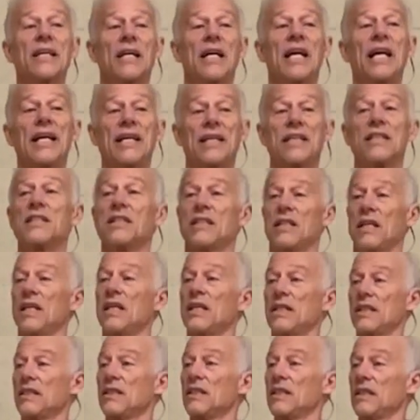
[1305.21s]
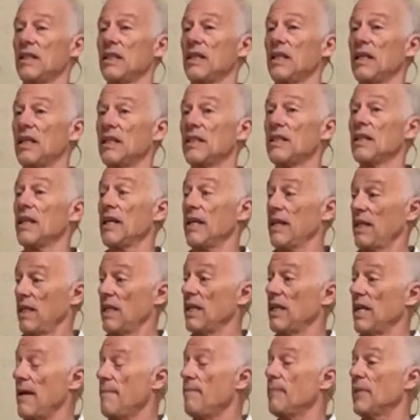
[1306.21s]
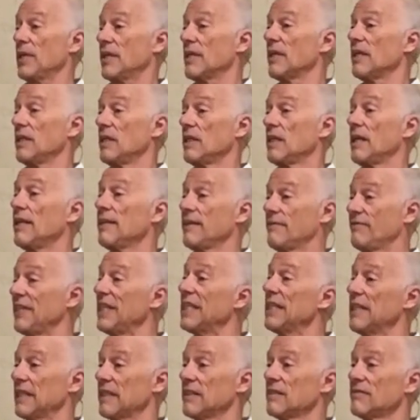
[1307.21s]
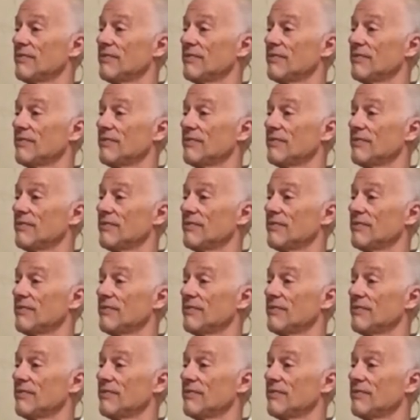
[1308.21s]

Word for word: and, and, and, and empathy and feeling.